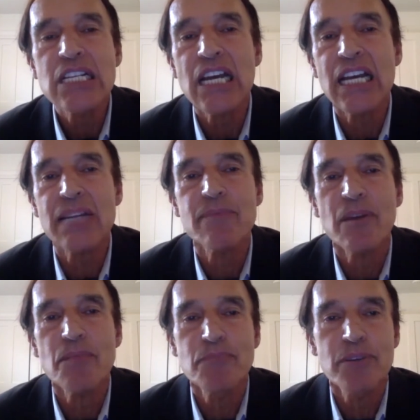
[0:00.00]
time
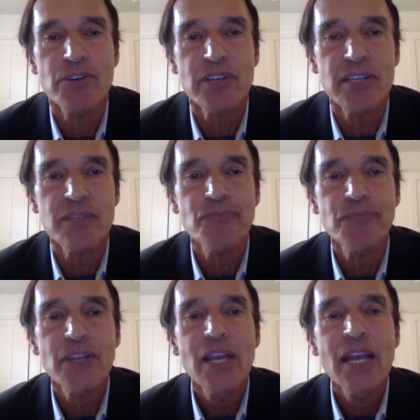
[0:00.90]
period,
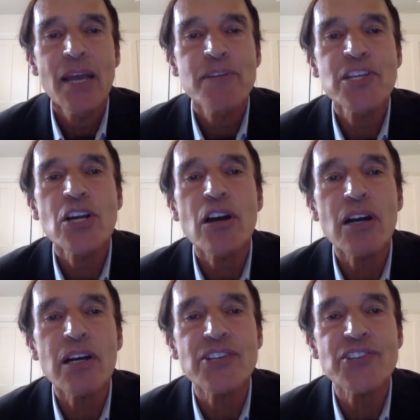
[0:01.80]

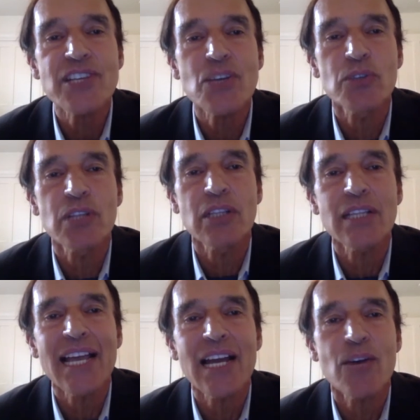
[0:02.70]
because it will
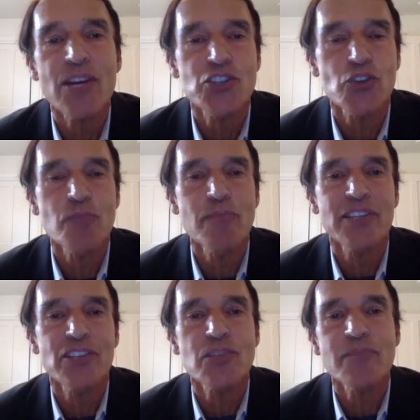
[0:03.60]
allow a
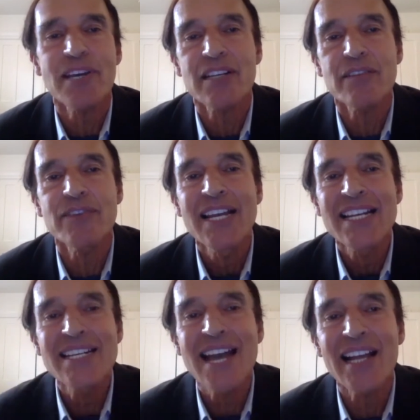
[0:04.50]
tremendous amount of
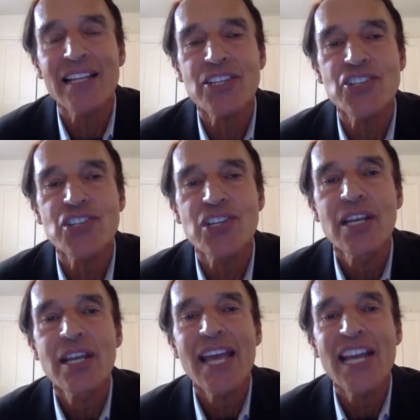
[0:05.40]
knowledge,
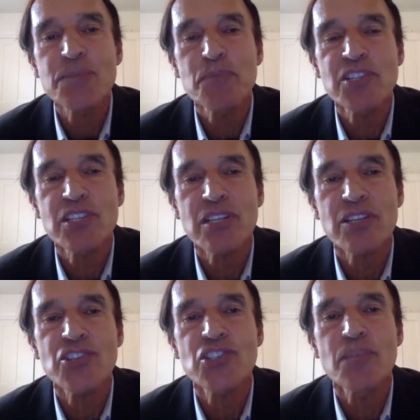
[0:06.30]

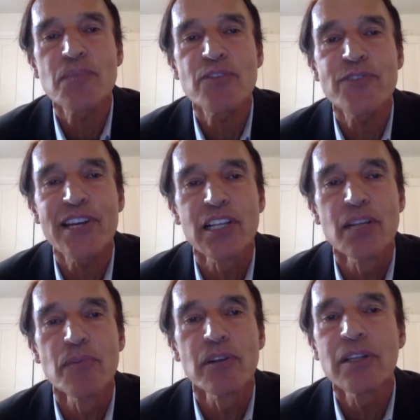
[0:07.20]
expertise to be
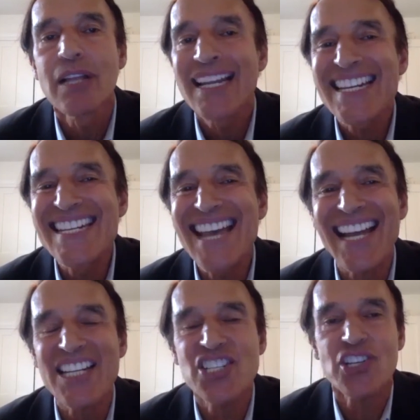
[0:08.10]
available,
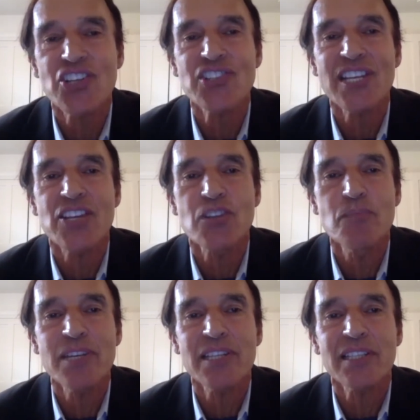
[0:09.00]
not just
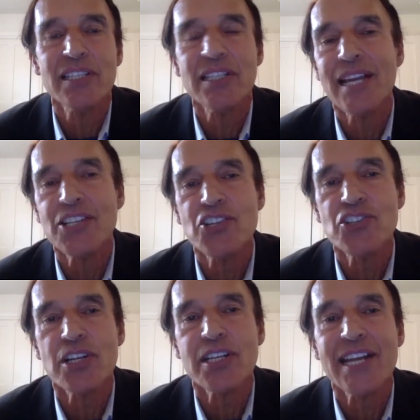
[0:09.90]
intermittently, not just
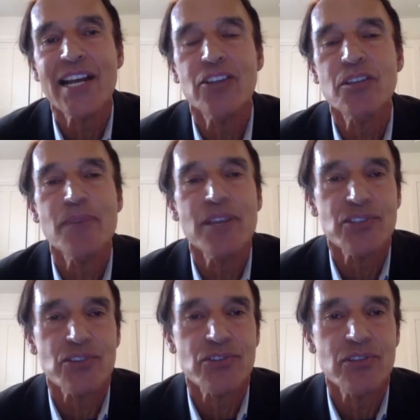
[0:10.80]
on a calendar
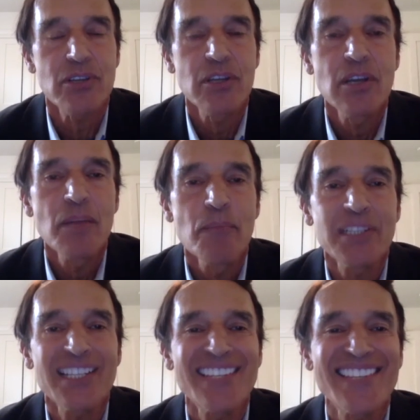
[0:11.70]
basis, but
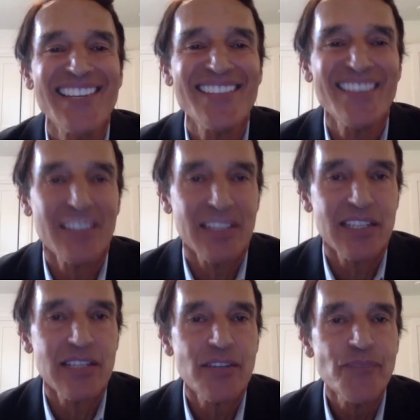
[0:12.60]
consistently.